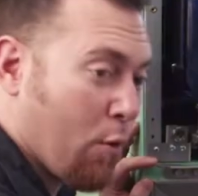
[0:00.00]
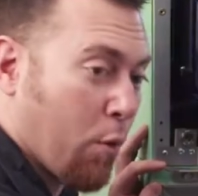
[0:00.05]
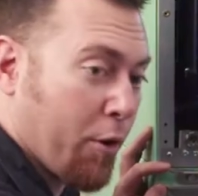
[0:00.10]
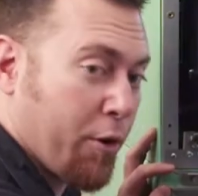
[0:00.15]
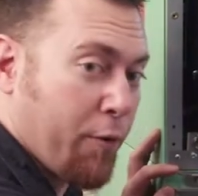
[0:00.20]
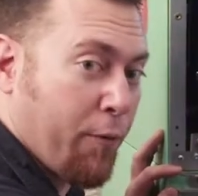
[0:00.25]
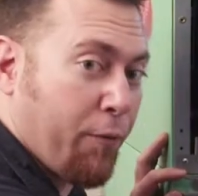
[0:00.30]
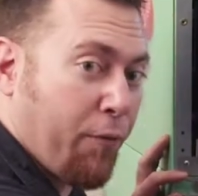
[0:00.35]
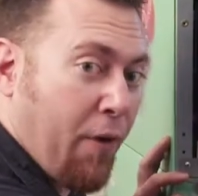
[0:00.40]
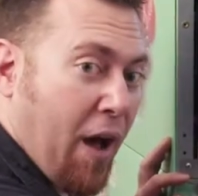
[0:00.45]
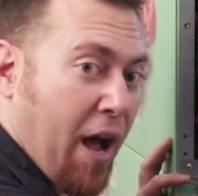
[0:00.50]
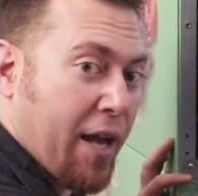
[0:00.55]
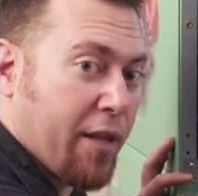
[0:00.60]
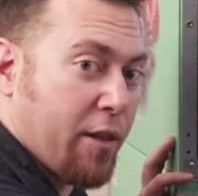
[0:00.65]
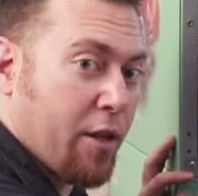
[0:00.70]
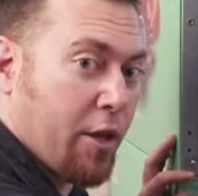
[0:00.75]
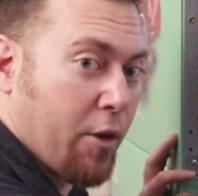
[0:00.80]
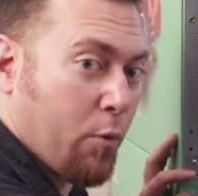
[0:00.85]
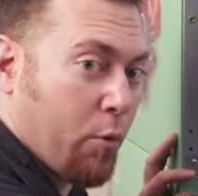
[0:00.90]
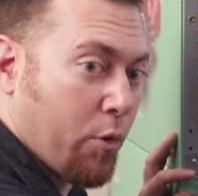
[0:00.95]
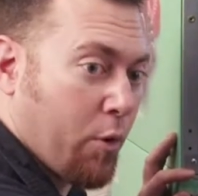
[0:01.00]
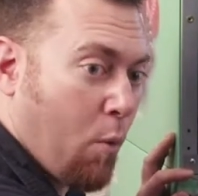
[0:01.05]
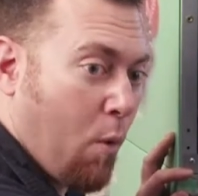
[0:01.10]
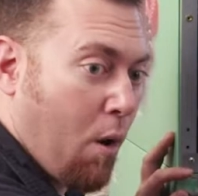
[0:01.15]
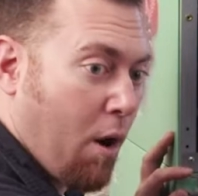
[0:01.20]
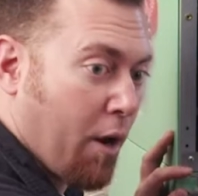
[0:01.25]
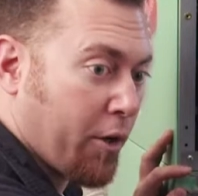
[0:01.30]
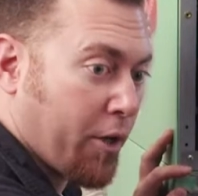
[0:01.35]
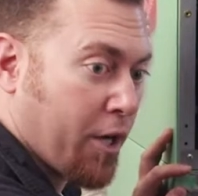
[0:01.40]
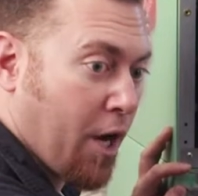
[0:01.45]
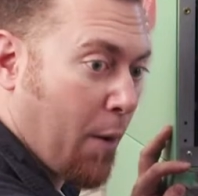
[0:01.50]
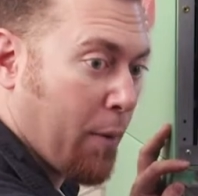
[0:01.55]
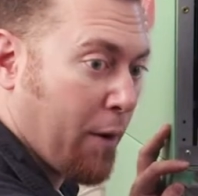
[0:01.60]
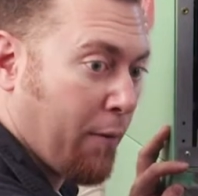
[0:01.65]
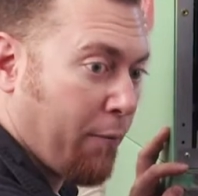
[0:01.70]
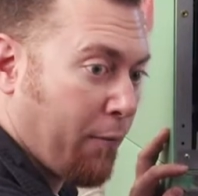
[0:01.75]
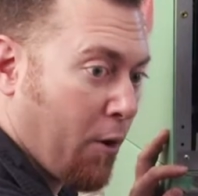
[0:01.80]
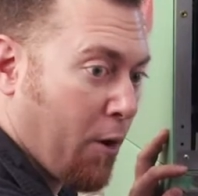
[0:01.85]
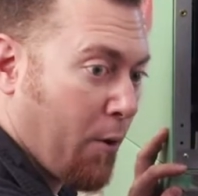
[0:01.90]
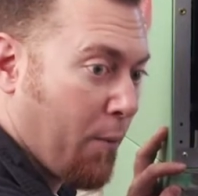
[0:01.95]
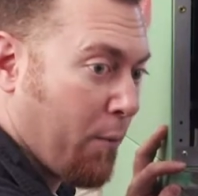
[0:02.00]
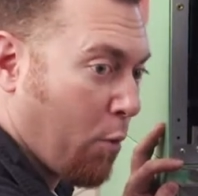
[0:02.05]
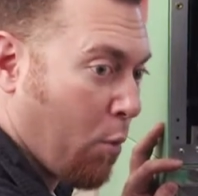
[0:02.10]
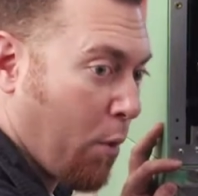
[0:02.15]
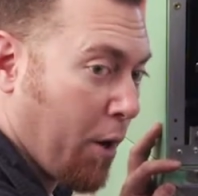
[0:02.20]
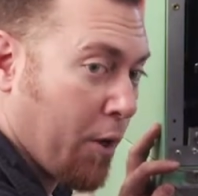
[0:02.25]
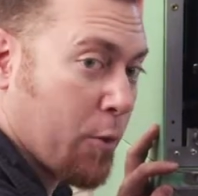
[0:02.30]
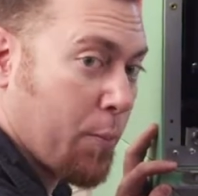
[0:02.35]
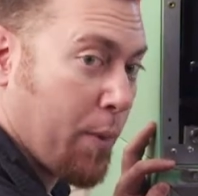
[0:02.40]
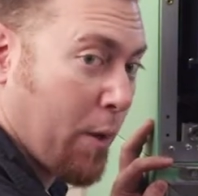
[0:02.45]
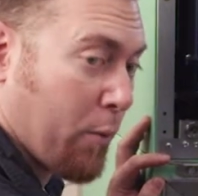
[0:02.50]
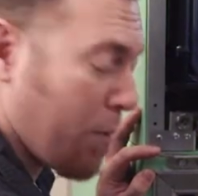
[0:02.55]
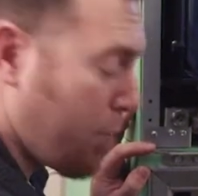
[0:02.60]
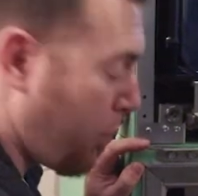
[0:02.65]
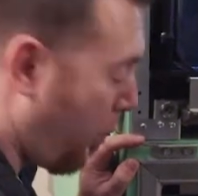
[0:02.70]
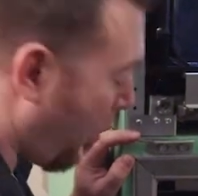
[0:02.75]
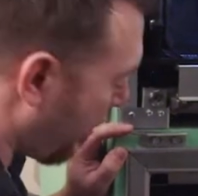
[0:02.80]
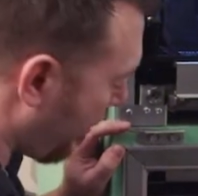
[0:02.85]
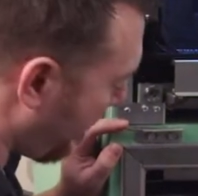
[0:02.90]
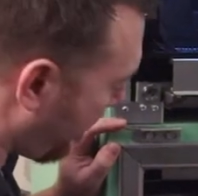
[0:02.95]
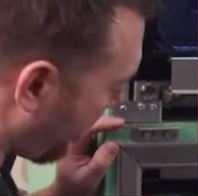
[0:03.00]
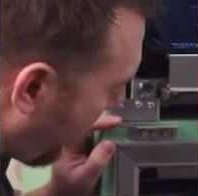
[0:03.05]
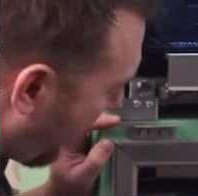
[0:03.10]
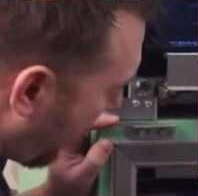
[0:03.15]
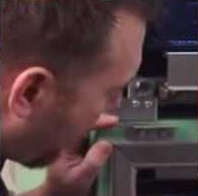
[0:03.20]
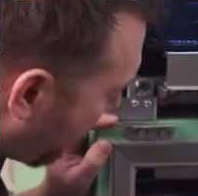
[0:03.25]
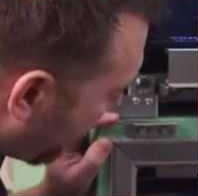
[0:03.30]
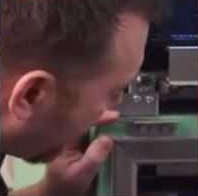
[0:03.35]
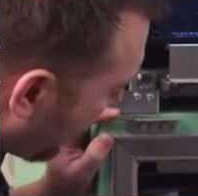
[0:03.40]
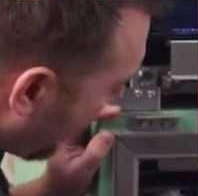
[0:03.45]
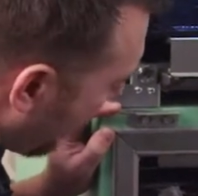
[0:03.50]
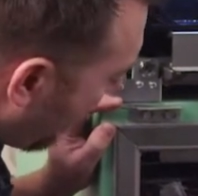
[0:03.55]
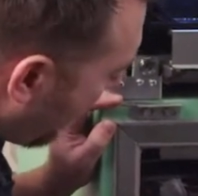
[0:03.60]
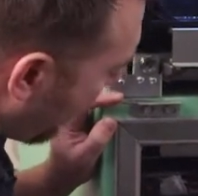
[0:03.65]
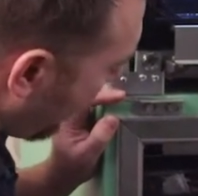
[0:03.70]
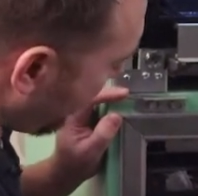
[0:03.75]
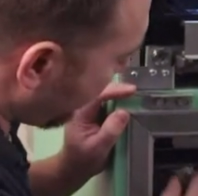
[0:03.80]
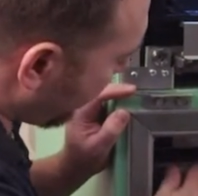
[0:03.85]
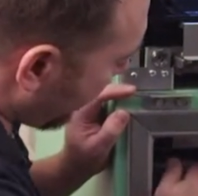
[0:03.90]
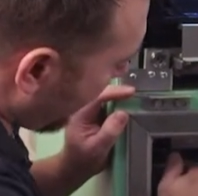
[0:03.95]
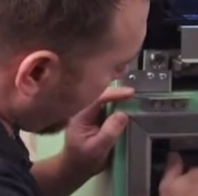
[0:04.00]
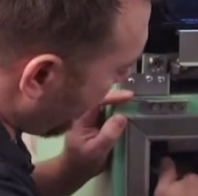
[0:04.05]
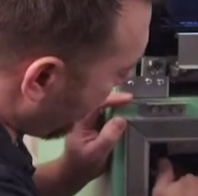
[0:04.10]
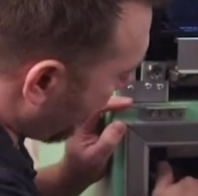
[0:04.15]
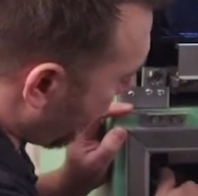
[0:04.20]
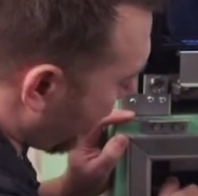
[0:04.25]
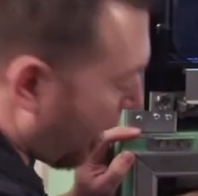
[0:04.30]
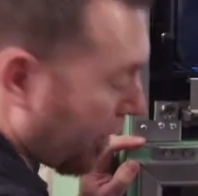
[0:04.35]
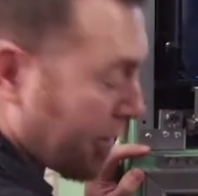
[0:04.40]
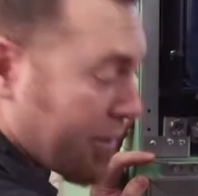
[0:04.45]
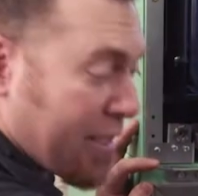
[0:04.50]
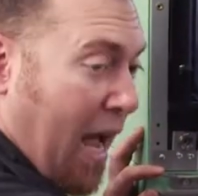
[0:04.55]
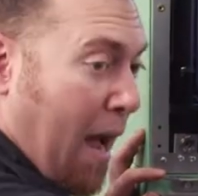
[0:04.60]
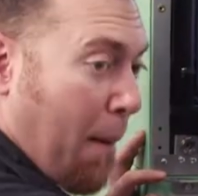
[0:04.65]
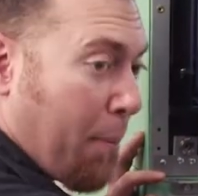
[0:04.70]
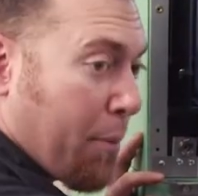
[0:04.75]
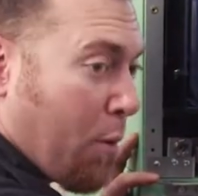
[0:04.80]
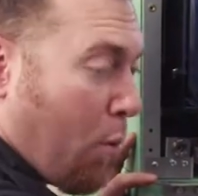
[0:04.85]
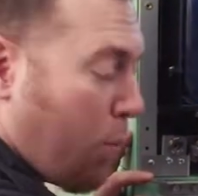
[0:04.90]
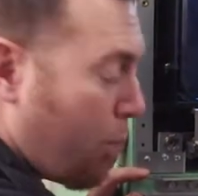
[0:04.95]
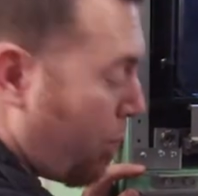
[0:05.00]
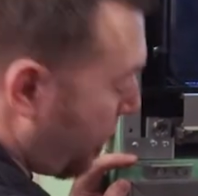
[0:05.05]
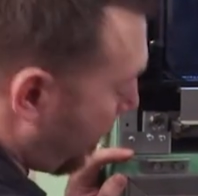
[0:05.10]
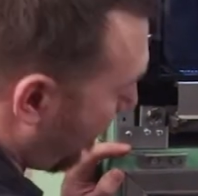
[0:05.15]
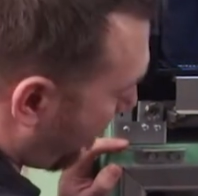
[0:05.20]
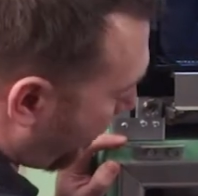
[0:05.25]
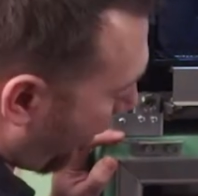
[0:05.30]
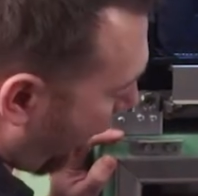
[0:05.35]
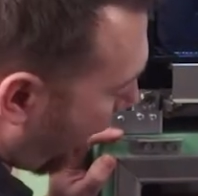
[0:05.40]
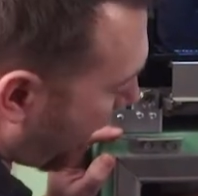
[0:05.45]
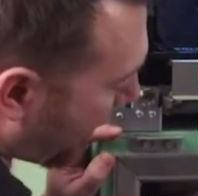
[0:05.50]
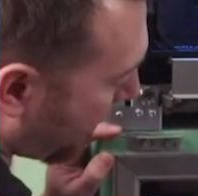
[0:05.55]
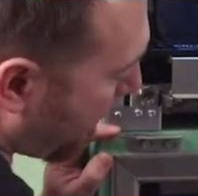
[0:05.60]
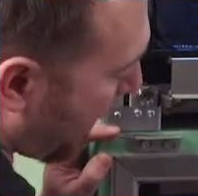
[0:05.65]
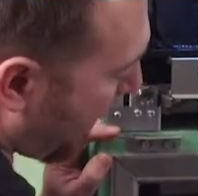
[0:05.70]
where you find the water coming from or where it's been reported from. You look on top of the product